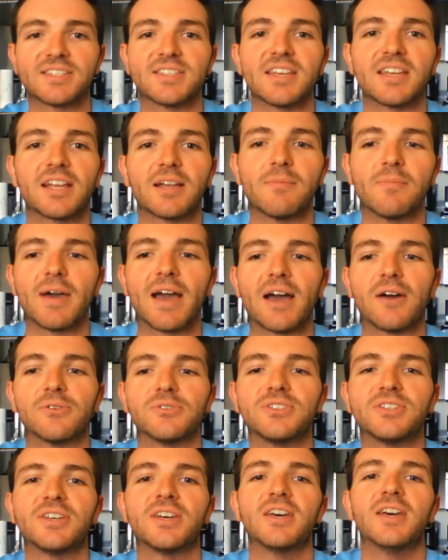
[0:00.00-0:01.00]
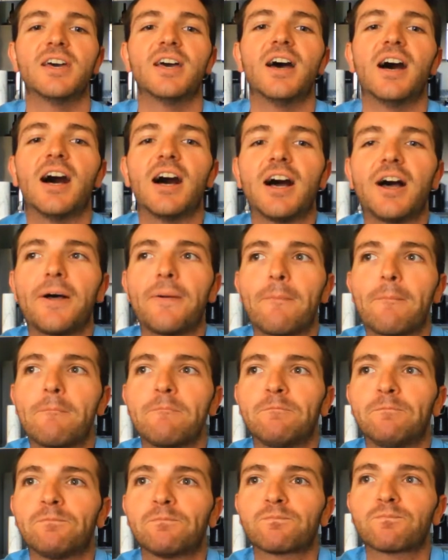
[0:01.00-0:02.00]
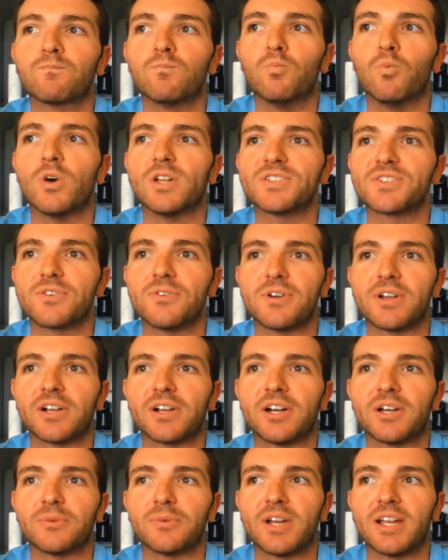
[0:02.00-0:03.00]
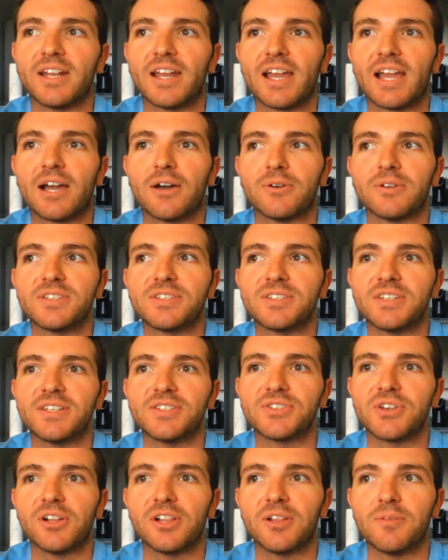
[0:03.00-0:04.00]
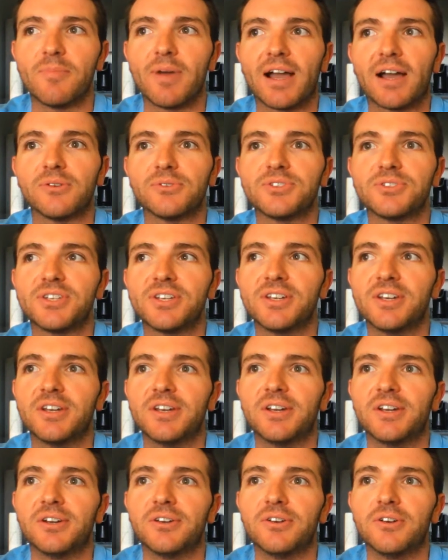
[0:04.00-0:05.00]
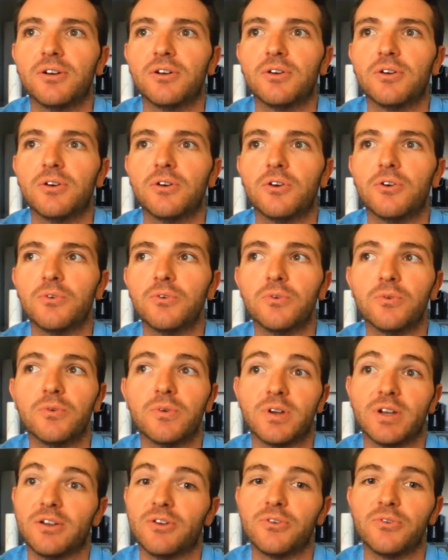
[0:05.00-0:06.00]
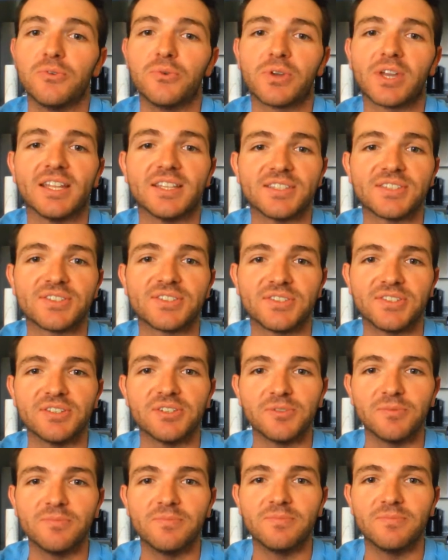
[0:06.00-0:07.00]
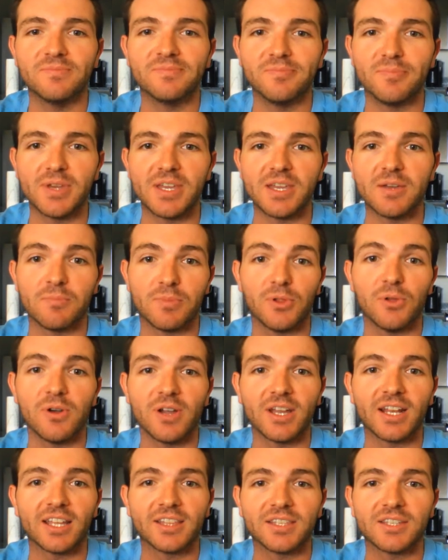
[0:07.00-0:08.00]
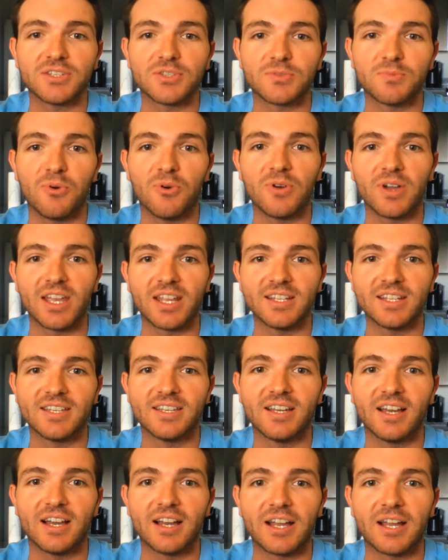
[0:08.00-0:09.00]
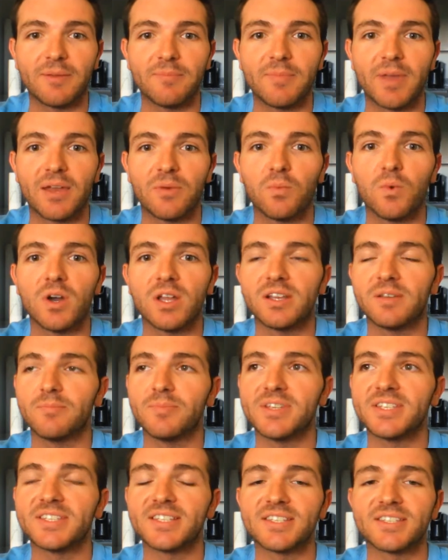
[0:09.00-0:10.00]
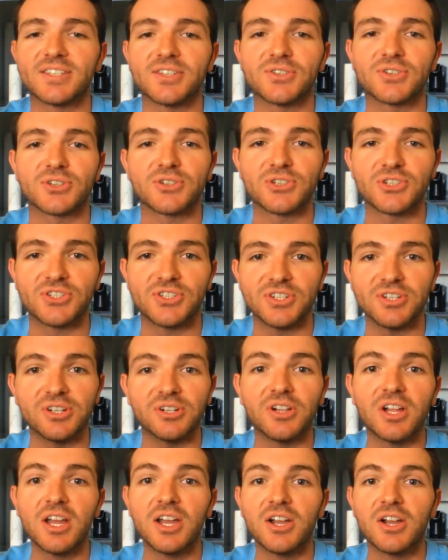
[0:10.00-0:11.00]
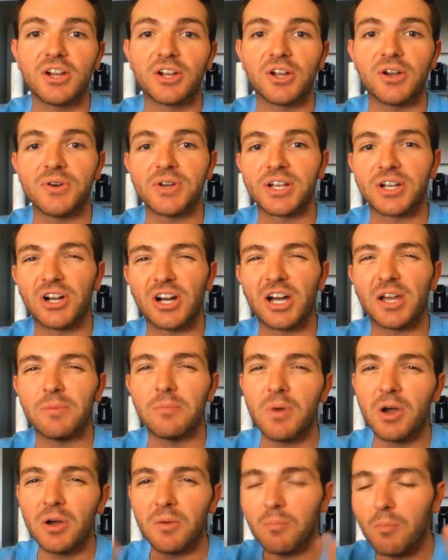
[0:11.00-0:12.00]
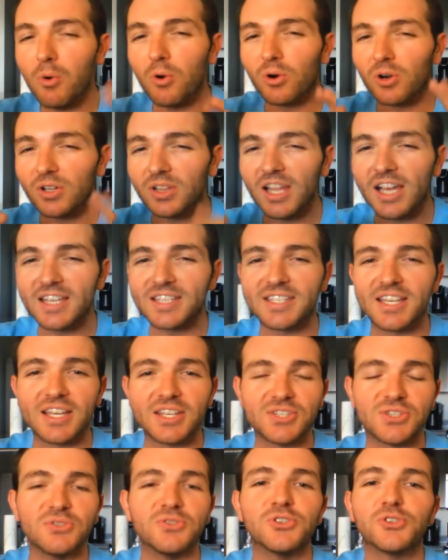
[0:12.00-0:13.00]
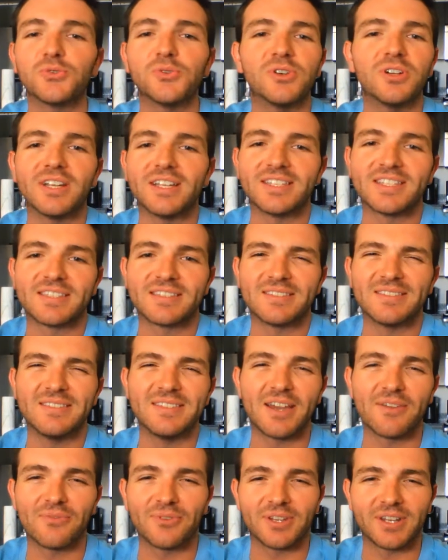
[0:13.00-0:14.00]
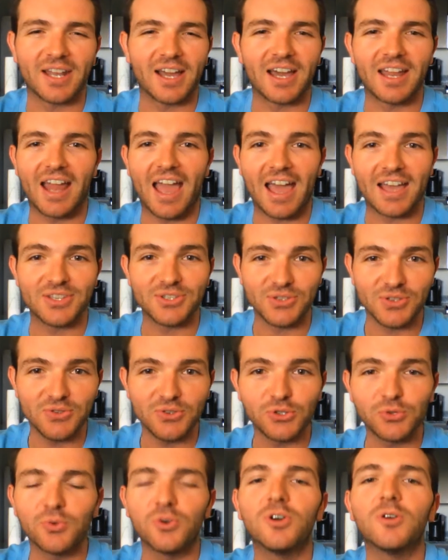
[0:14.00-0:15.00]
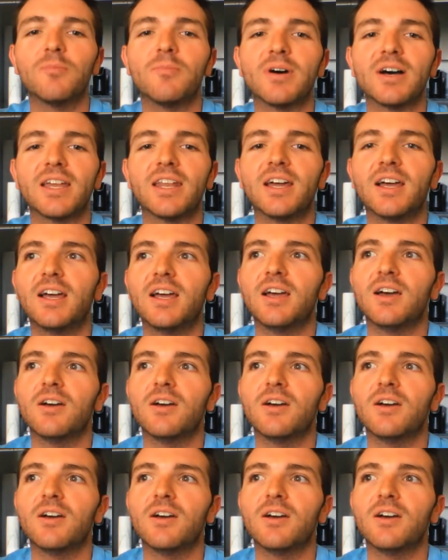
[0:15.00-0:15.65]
thing about what's going on right now. Is it's all about who can still be employed at this point, and what businesses are still going on more or less as usual. It's definitely not as usual, but